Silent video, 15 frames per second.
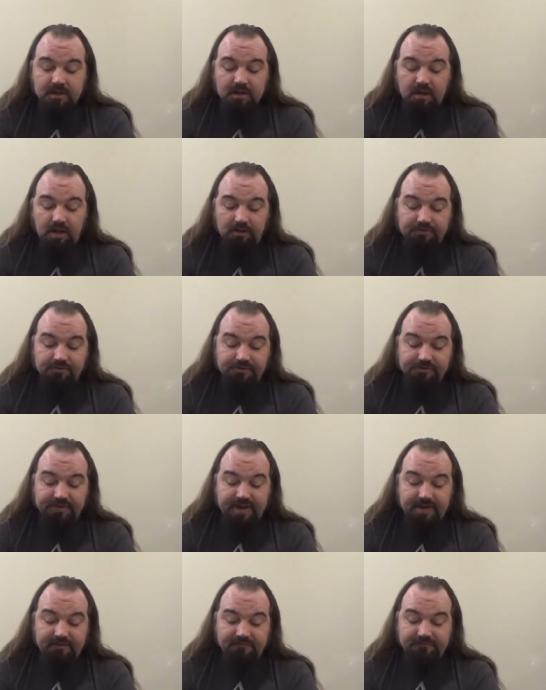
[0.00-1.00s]
Also, you'd
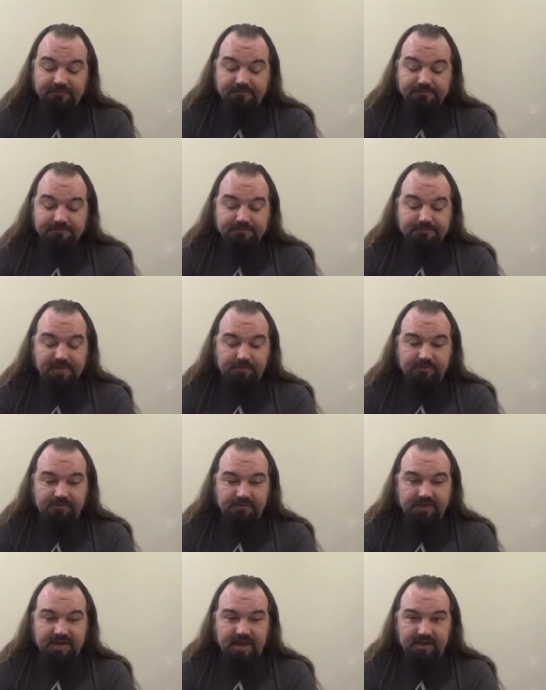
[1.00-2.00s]
have members of
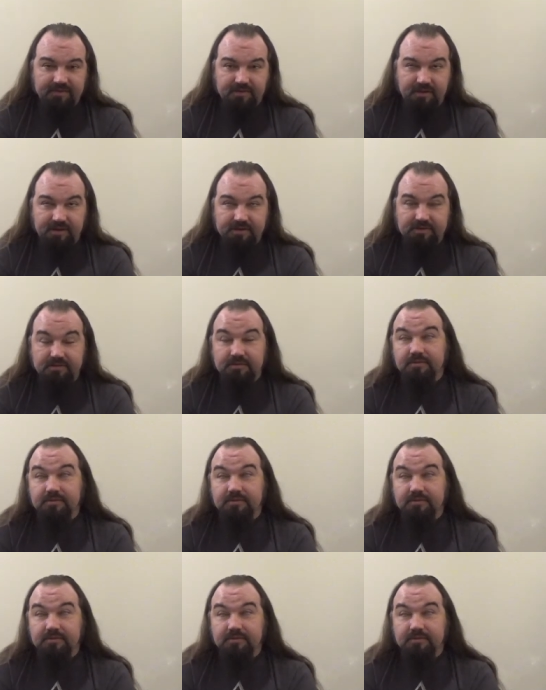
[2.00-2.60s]
the Kazon,